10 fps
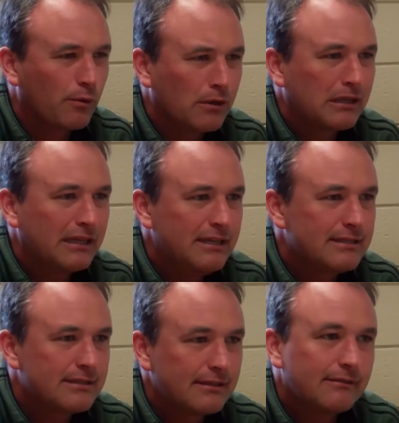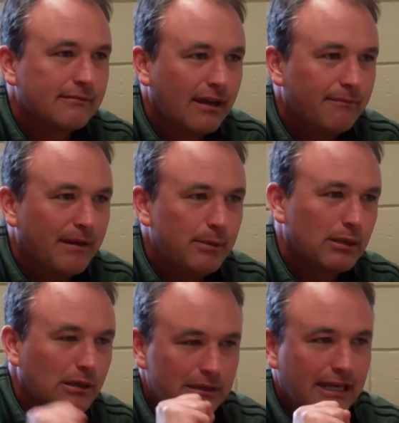release and maybe a
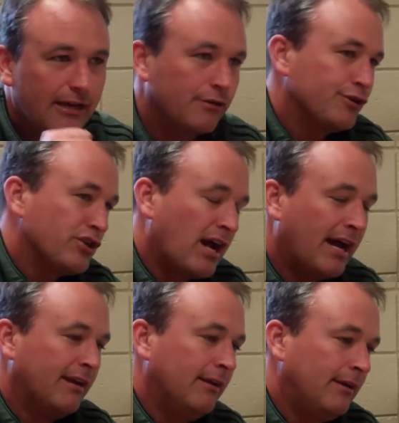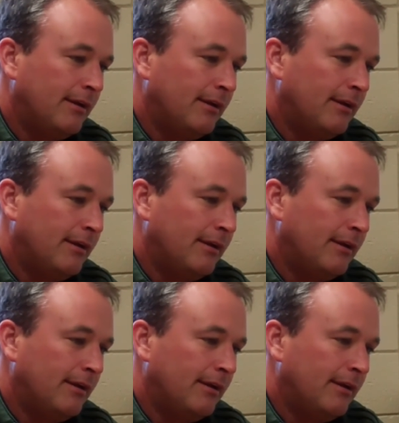little tighter shot.